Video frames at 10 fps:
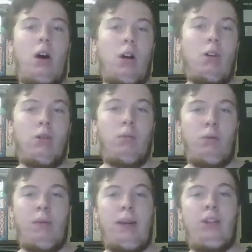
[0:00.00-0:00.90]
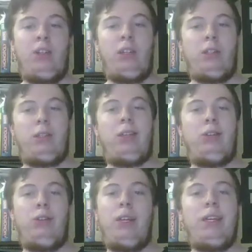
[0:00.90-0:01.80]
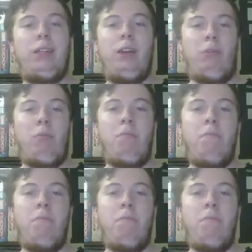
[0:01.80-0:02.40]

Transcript: honourable mention. So, there you go.